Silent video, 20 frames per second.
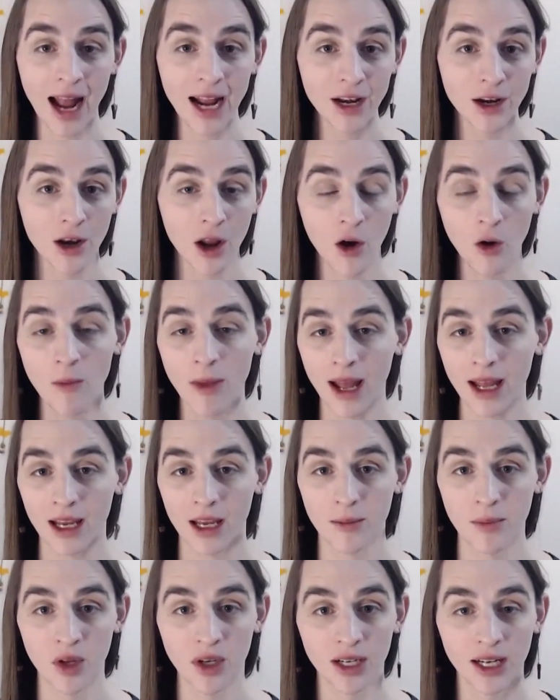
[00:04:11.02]
I know my
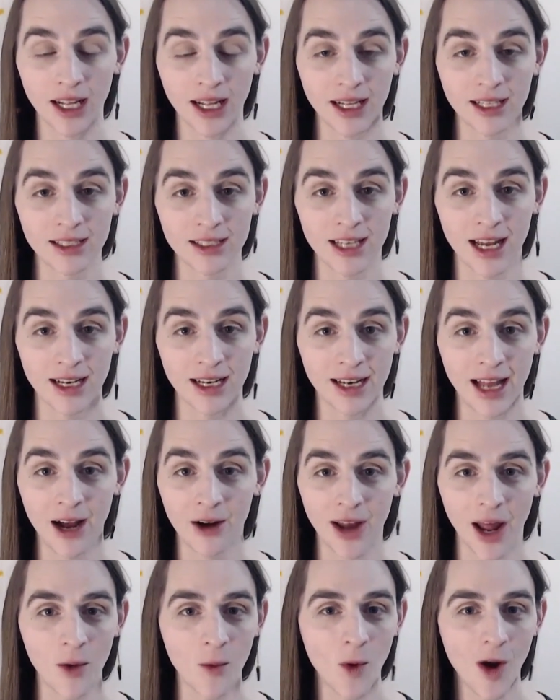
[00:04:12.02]
community inside and
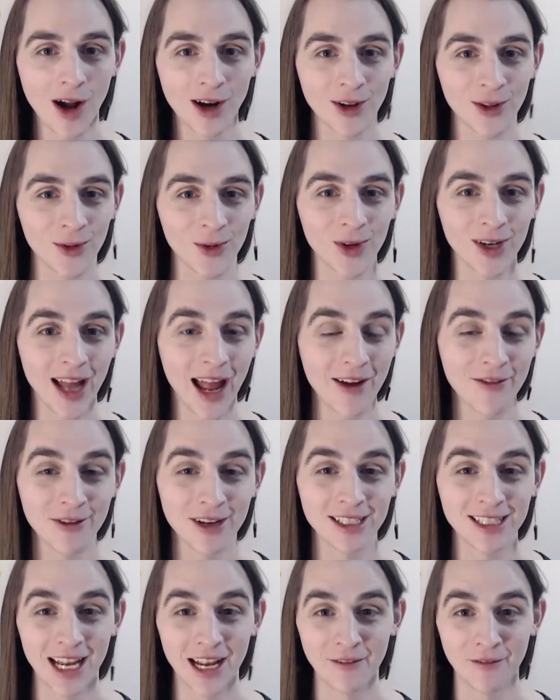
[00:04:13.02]
out. I walked through it every
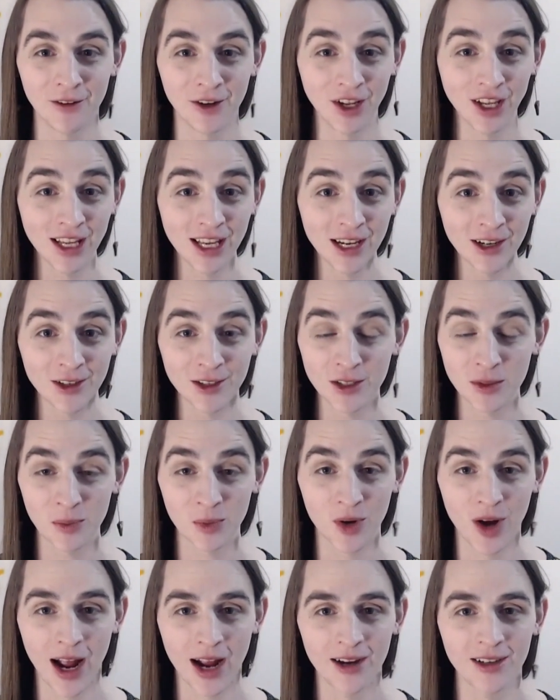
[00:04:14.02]
day for years
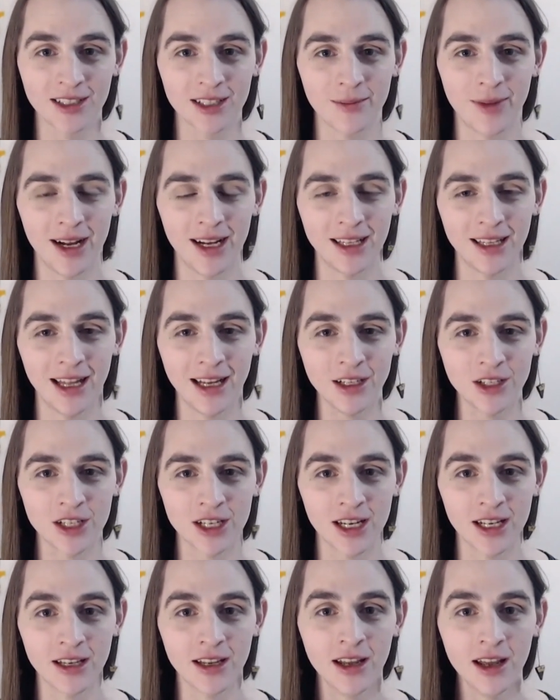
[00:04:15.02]
prior to my
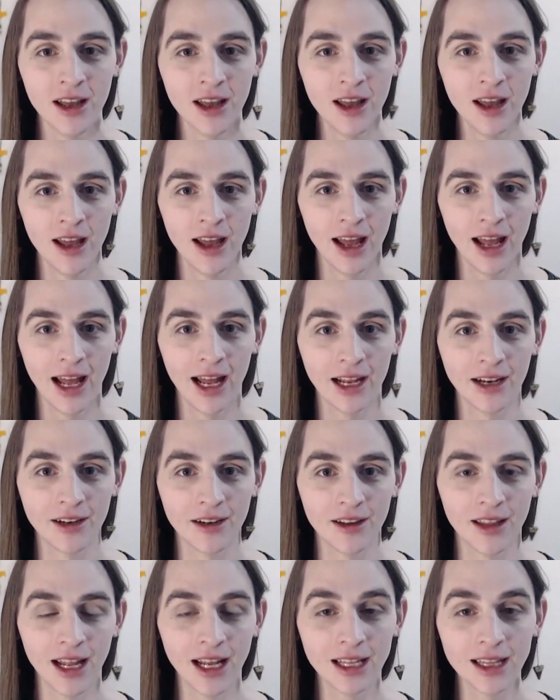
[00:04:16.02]
election.
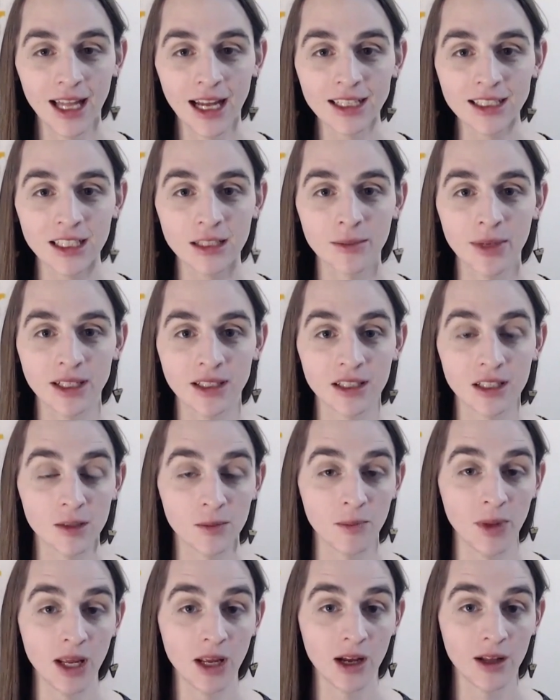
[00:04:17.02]
And they elected me to
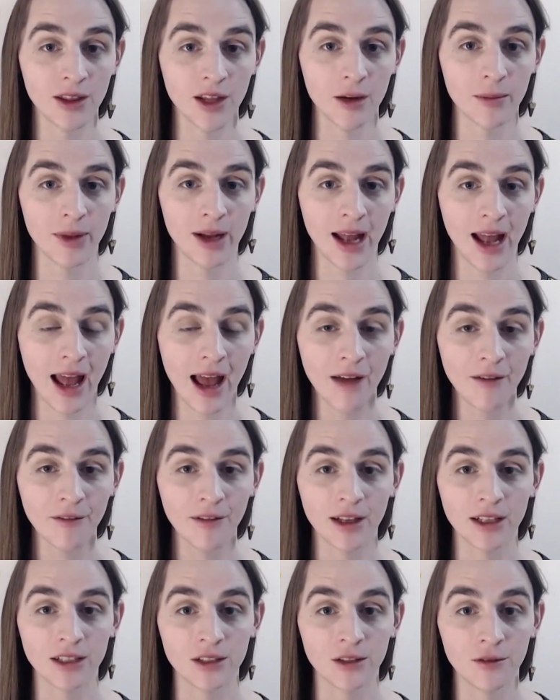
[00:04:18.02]
speak on their behalf
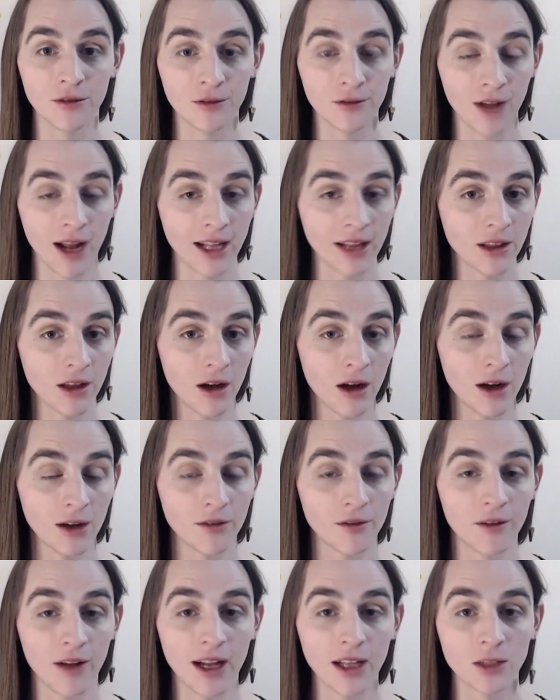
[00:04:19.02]
and to fight the hard
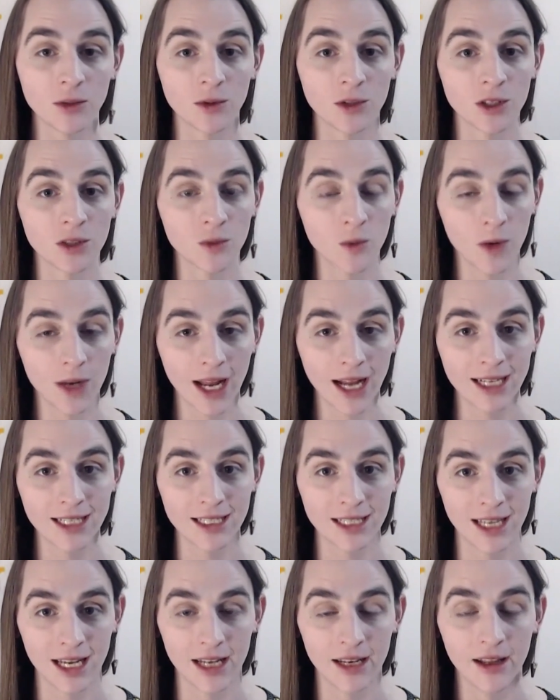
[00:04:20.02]
fights, which is what I
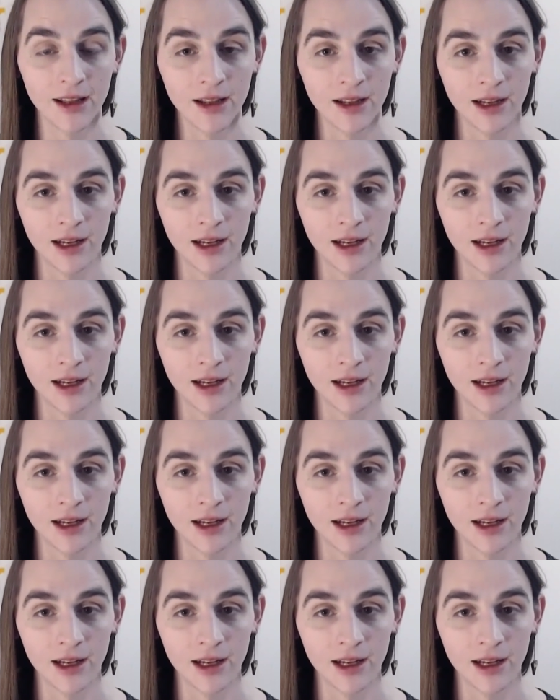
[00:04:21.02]
did.